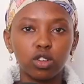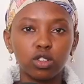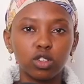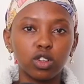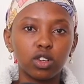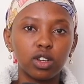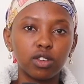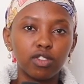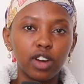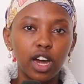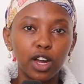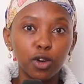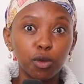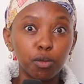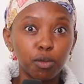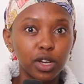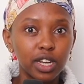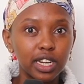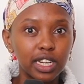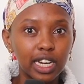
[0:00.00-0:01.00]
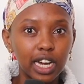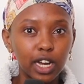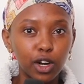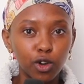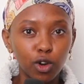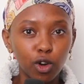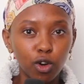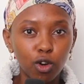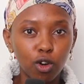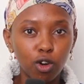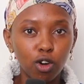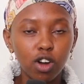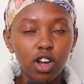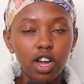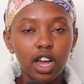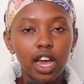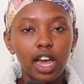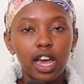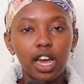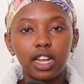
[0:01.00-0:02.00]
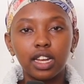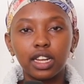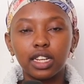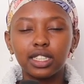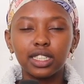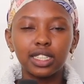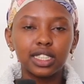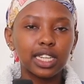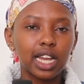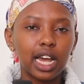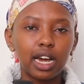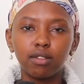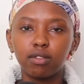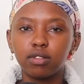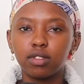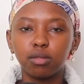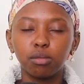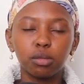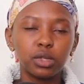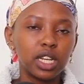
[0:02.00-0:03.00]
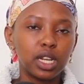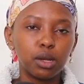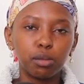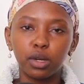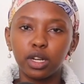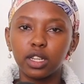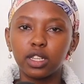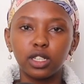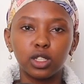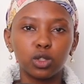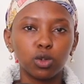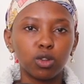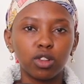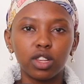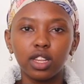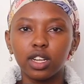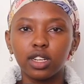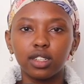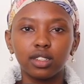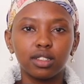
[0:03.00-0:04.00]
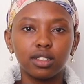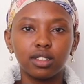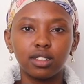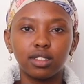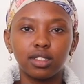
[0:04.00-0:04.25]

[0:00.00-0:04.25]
Dr. Nefario pia ni kadogo, and I just loved me nilipenda this whole thing.